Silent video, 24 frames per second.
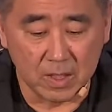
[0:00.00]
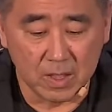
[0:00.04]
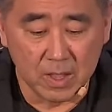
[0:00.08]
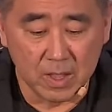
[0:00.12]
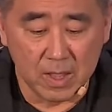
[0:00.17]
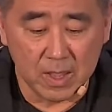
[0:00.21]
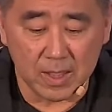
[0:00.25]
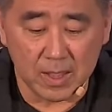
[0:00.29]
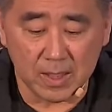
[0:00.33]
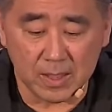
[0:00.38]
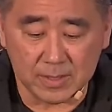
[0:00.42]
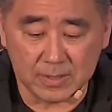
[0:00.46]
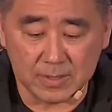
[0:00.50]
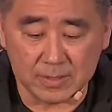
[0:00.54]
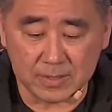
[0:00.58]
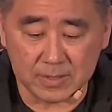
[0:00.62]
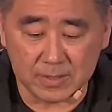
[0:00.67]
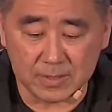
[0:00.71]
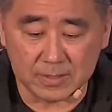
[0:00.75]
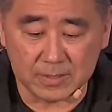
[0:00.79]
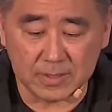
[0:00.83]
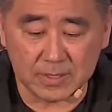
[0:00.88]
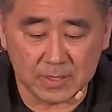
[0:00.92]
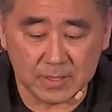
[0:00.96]

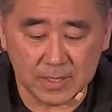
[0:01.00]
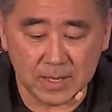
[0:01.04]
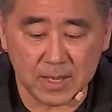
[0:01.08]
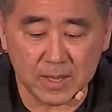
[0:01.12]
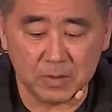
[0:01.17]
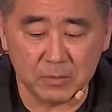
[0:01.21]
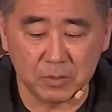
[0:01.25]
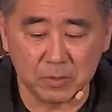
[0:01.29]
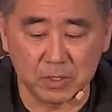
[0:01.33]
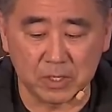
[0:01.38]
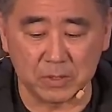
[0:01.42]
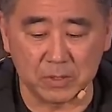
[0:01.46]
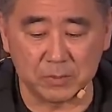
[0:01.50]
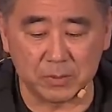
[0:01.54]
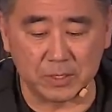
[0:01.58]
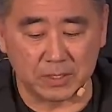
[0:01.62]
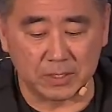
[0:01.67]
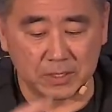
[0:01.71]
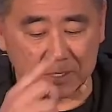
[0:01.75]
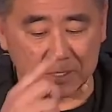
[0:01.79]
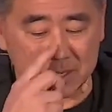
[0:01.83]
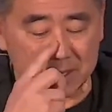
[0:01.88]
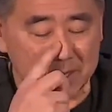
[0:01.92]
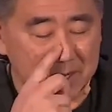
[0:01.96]
And today we're going to be
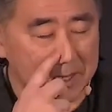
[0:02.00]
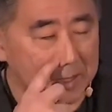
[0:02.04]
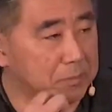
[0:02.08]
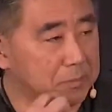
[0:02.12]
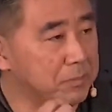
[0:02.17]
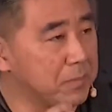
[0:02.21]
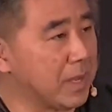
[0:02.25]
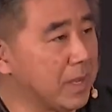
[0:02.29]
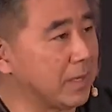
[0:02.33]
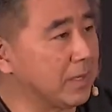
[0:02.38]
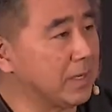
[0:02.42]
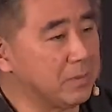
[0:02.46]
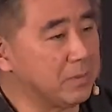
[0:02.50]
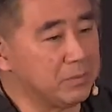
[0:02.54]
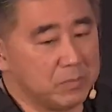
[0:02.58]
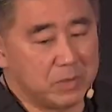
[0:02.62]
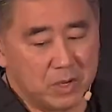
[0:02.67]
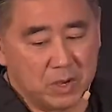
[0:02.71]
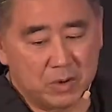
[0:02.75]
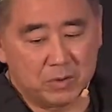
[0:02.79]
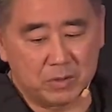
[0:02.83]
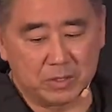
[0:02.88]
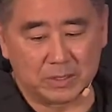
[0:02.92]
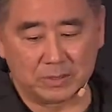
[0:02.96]
looking at a man named
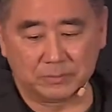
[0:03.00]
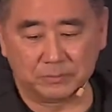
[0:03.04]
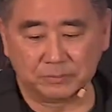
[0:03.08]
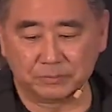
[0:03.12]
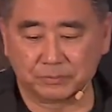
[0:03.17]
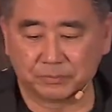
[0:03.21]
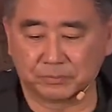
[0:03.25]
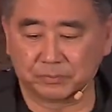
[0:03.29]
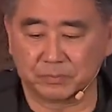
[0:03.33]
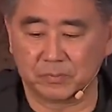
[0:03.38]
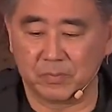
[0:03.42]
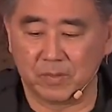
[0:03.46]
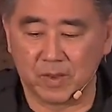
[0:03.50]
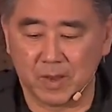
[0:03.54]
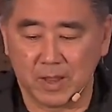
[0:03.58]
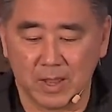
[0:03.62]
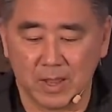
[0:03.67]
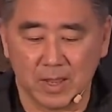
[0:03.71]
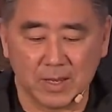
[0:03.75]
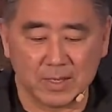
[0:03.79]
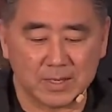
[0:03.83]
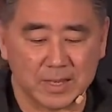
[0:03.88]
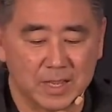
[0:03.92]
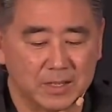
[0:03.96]
Noah.
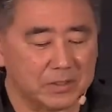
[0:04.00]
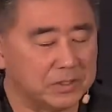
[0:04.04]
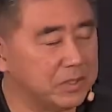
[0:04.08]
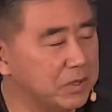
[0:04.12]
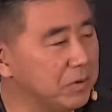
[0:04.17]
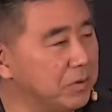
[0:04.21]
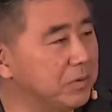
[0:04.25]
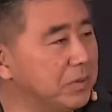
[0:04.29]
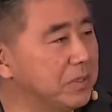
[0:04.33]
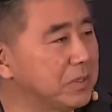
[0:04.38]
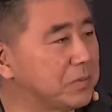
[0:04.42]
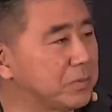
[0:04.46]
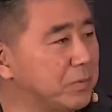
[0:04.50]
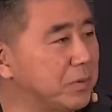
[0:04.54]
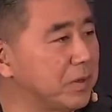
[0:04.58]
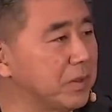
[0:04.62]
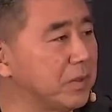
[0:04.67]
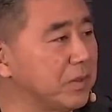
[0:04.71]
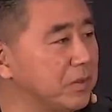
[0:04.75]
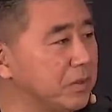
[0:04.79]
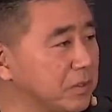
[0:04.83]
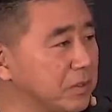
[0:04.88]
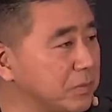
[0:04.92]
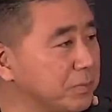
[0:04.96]
Now, Noah is one
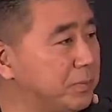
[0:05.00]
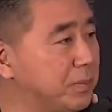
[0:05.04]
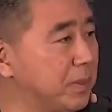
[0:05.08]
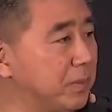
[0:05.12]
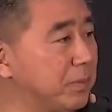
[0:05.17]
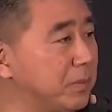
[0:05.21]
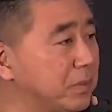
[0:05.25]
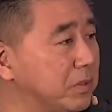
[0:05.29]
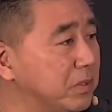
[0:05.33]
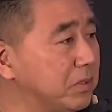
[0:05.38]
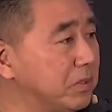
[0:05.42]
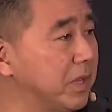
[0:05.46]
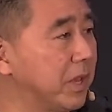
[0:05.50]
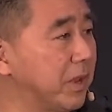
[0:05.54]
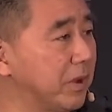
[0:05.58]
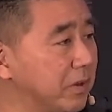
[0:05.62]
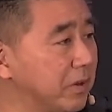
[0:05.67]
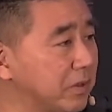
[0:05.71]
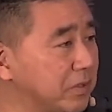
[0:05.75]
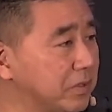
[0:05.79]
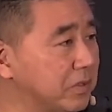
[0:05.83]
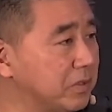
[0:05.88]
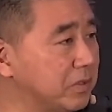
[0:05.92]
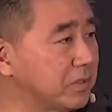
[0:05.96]
of those biblical
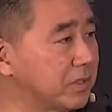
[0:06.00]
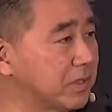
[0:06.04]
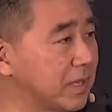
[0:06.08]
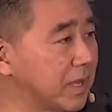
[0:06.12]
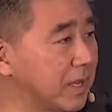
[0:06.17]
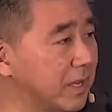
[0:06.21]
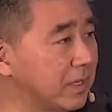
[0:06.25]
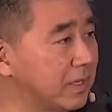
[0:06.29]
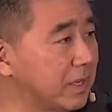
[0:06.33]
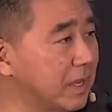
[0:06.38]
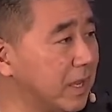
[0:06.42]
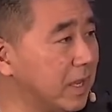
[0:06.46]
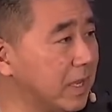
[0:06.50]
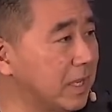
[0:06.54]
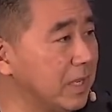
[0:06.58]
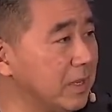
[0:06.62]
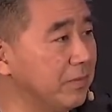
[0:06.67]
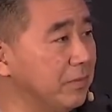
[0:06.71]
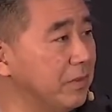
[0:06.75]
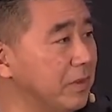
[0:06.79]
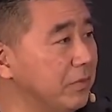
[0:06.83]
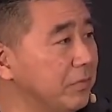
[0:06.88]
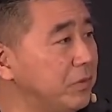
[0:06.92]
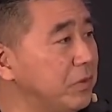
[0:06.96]
characters that
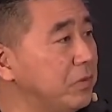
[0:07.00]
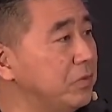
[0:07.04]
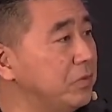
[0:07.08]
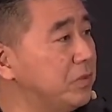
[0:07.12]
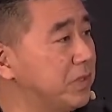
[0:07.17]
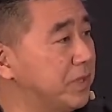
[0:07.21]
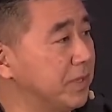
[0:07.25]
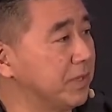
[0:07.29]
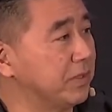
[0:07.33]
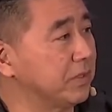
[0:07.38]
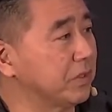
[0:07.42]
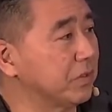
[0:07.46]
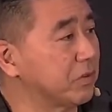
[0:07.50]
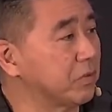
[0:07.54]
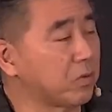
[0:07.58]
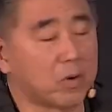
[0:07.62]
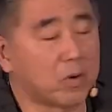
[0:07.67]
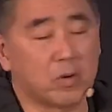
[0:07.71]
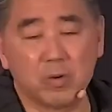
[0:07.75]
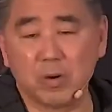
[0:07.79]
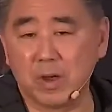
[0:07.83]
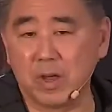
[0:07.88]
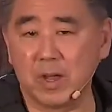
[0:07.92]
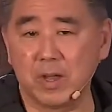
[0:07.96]
even if you didn't
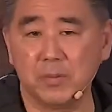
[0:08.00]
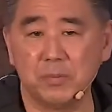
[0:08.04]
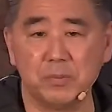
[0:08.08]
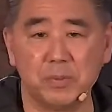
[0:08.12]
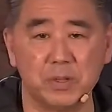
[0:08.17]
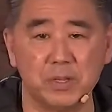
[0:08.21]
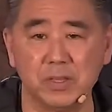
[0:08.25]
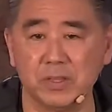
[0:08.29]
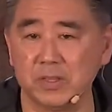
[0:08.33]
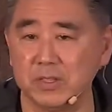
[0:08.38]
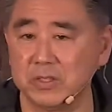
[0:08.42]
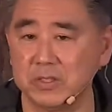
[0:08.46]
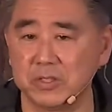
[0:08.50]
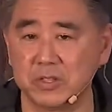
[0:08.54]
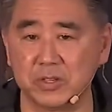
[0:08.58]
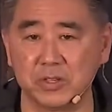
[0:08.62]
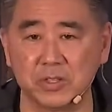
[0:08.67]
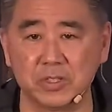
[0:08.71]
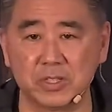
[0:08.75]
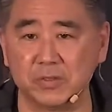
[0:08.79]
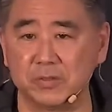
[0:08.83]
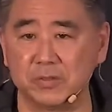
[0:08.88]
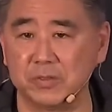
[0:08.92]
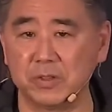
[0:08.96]
grow up in the
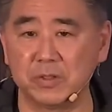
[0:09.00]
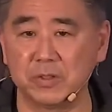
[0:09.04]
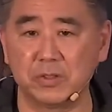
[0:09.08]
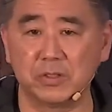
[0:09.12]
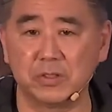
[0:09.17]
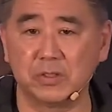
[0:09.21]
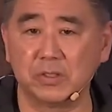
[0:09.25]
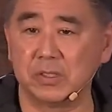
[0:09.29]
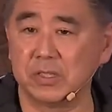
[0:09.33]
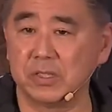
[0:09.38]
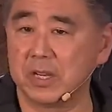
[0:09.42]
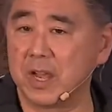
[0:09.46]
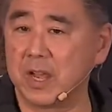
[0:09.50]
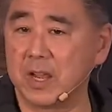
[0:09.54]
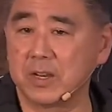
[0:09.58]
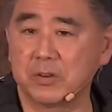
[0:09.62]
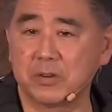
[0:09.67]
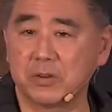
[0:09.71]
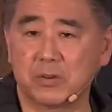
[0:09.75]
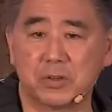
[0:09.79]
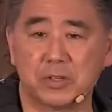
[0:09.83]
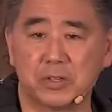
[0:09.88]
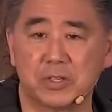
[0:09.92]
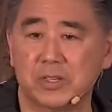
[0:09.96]
church, if you're not a
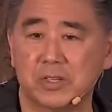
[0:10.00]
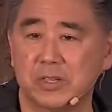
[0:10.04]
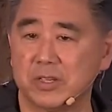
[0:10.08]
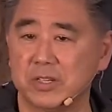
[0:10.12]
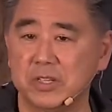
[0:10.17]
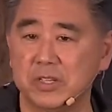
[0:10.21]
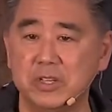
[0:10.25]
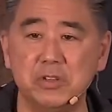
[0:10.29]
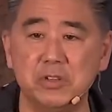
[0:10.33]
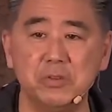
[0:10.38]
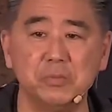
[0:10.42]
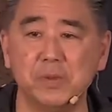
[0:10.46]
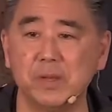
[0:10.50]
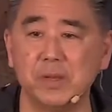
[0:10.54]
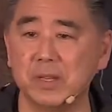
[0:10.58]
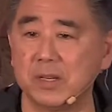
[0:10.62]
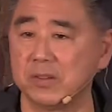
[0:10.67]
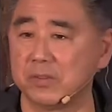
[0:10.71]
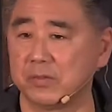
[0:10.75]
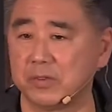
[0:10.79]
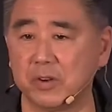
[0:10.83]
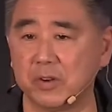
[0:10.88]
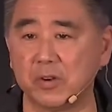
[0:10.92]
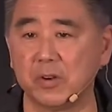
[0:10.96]
Christian, you might
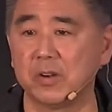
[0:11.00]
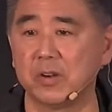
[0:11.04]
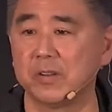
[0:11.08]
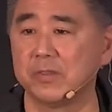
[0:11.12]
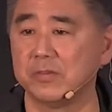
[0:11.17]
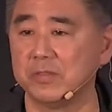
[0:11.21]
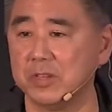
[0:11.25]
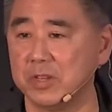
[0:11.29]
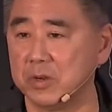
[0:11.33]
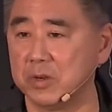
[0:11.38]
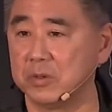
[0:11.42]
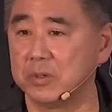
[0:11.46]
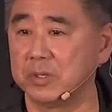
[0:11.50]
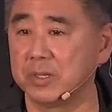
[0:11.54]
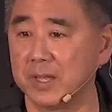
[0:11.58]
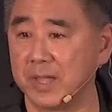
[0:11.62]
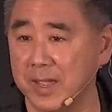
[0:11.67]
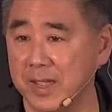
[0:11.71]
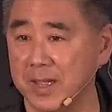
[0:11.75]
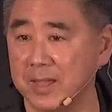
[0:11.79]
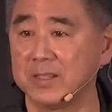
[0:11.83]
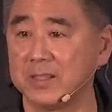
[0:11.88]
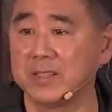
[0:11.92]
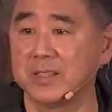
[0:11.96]
have heard of Noah
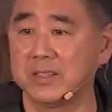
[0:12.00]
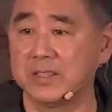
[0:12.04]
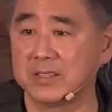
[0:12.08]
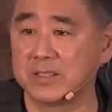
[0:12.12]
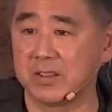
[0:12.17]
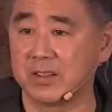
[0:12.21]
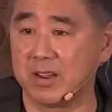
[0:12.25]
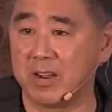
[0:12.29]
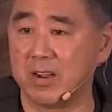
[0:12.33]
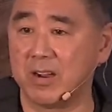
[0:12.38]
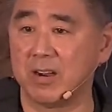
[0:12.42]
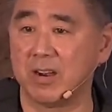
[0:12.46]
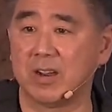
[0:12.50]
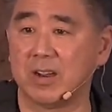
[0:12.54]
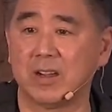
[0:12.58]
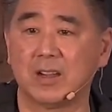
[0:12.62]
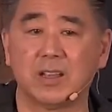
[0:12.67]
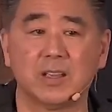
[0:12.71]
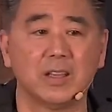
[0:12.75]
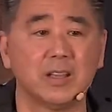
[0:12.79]
and his ark,